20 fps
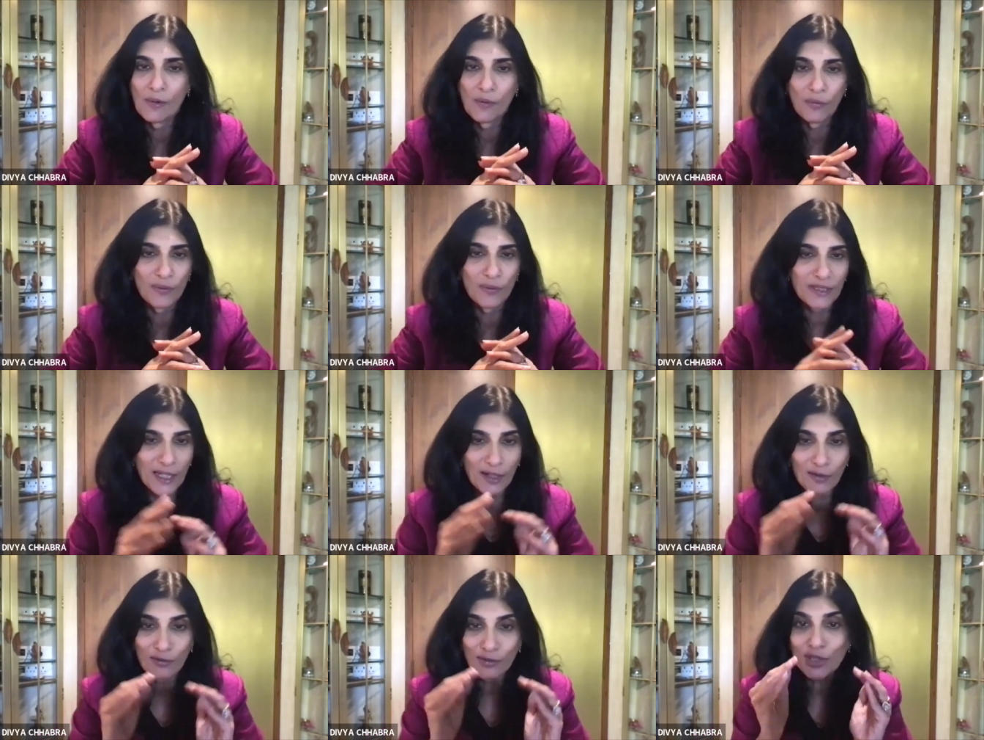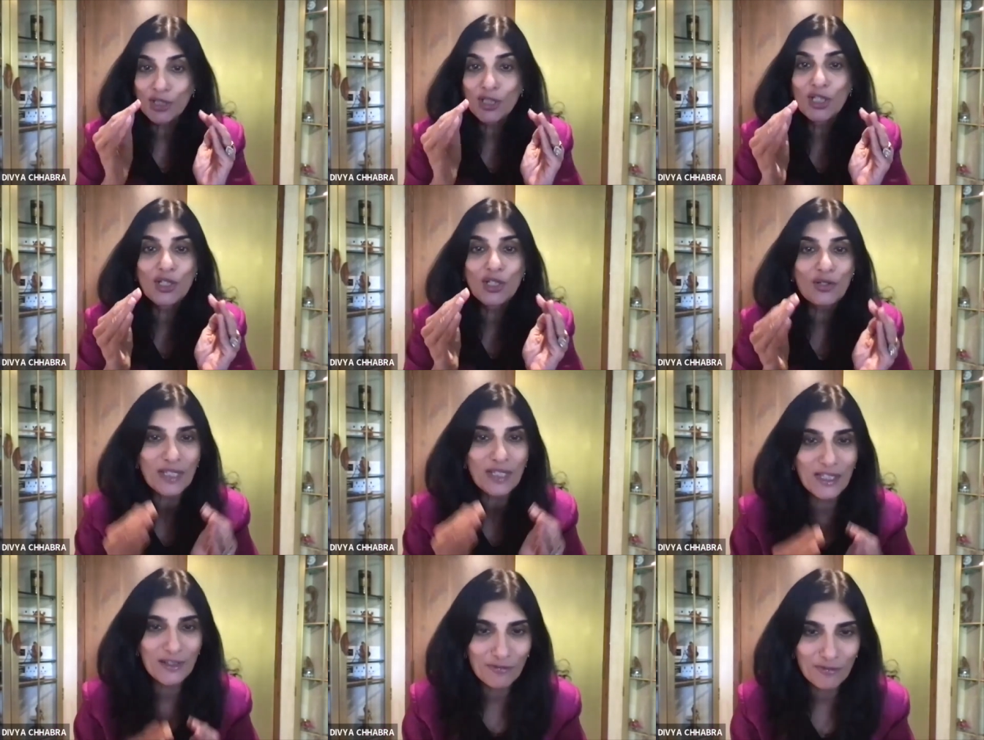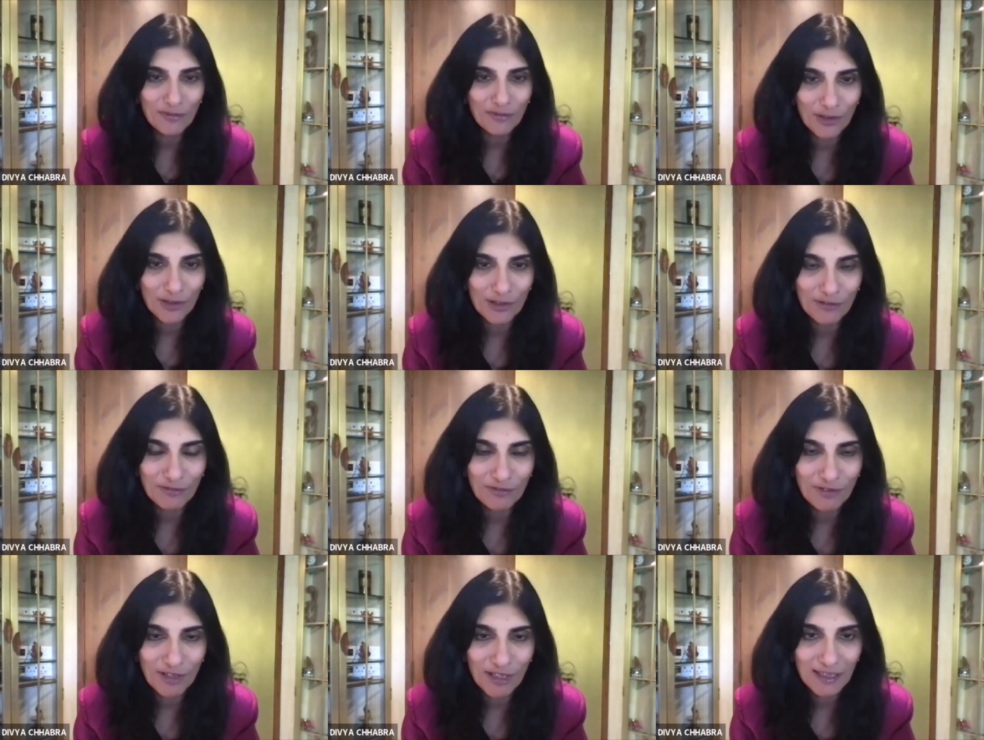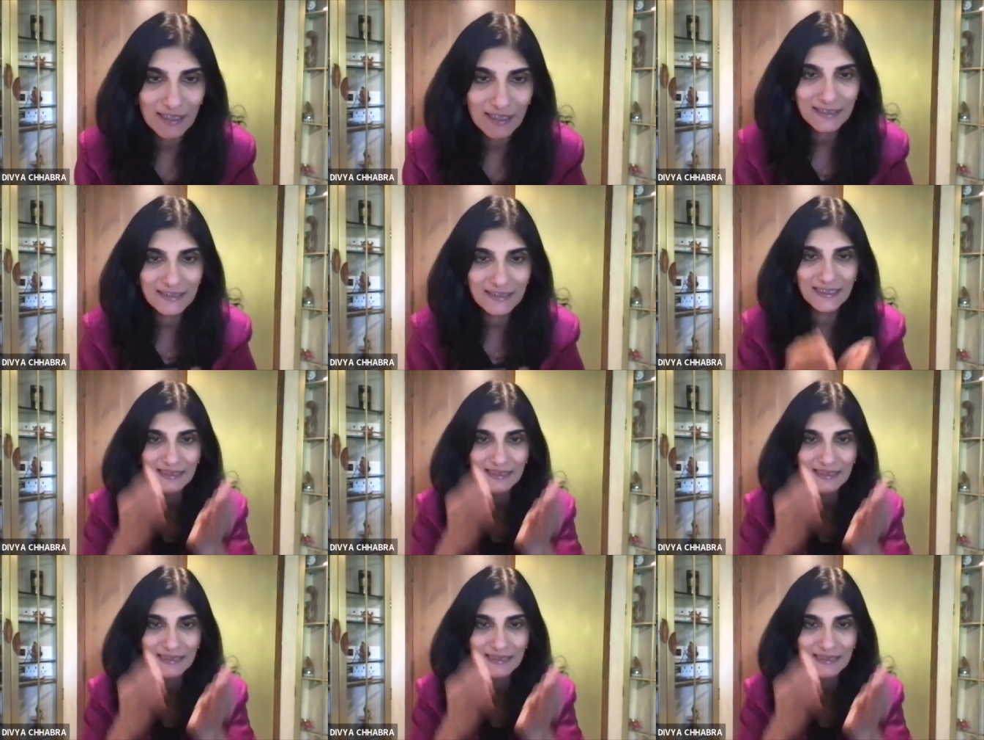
Without looking for the fungus,